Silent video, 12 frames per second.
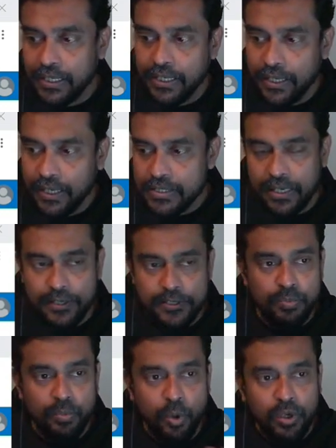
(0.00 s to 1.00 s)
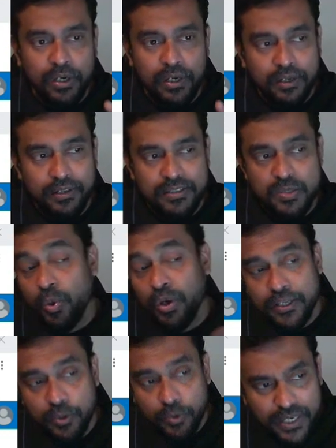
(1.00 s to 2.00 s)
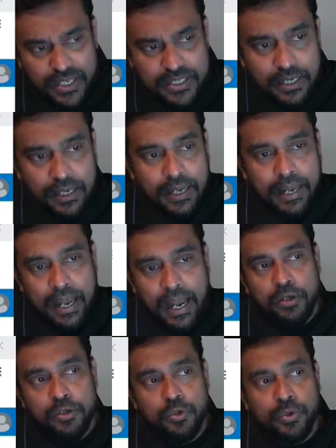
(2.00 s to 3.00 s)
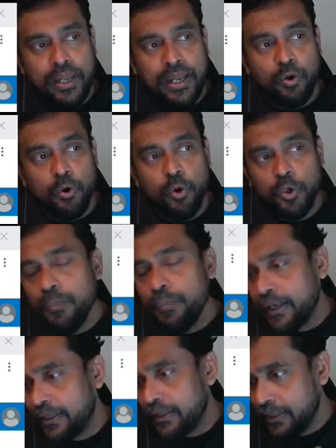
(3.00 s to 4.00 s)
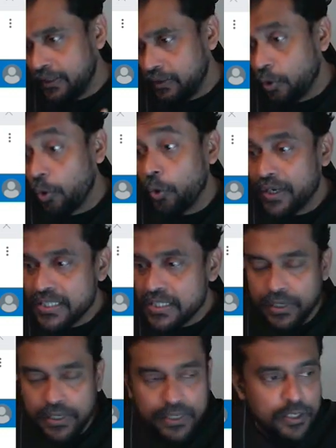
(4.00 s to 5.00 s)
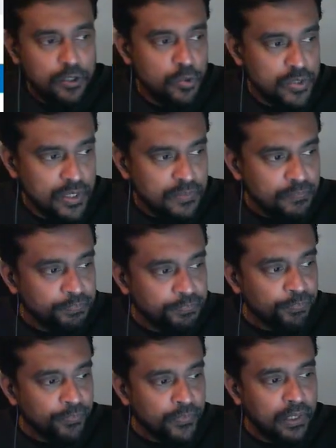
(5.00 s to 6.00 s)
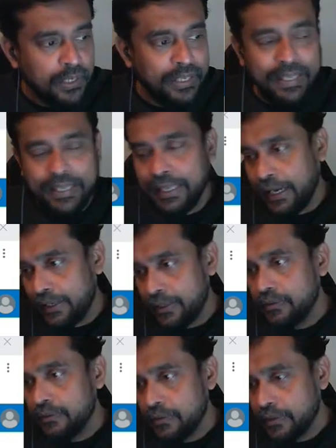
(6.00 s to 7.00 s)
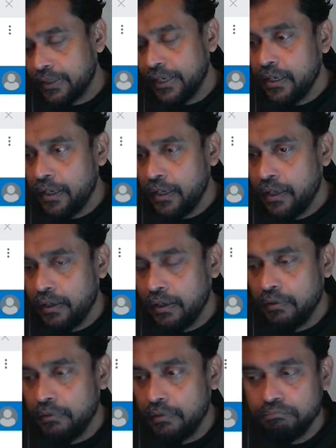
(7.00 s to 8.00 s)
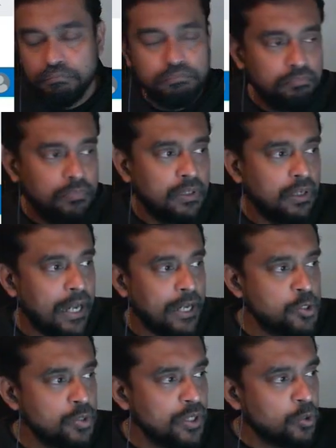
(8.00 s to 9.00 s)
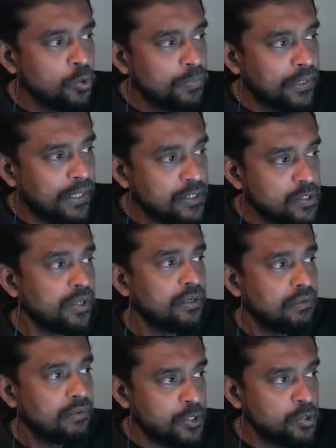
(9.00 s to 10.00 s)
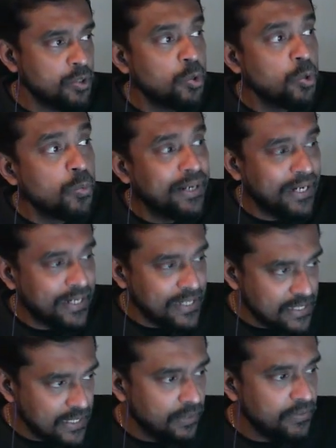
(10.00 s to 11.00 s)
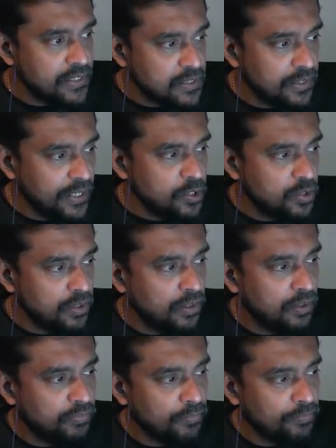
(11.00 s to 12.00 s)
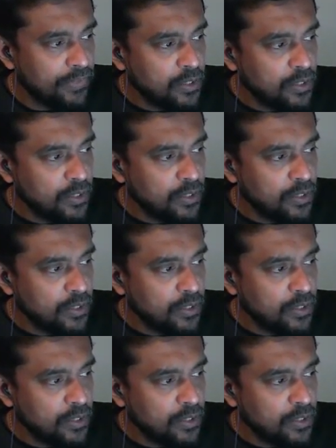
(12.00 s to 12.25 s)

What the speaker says: containers are smaller units, and you can automate it or orchestrate it using AKI, right? Azure Kubernetes service, right? From